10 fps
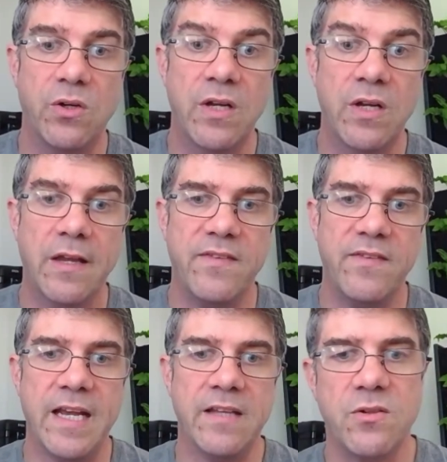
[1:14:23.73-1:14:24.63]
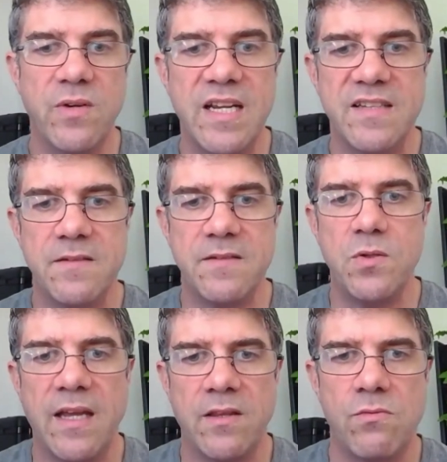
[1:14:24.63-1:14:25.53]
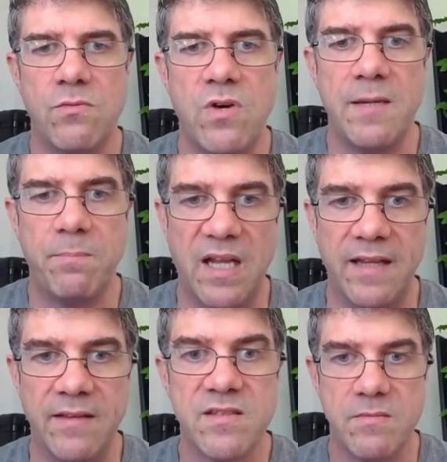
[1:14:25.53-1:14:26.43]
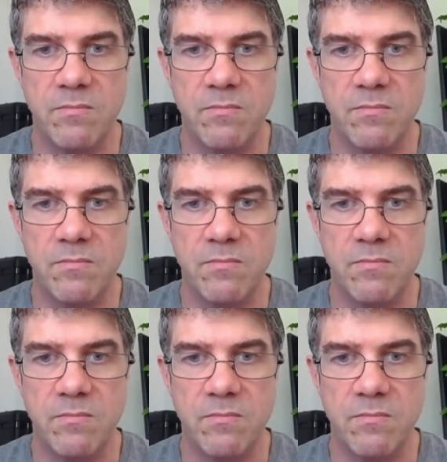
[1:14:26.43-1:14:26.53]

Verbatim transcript: So the answer is, if you get the right plant,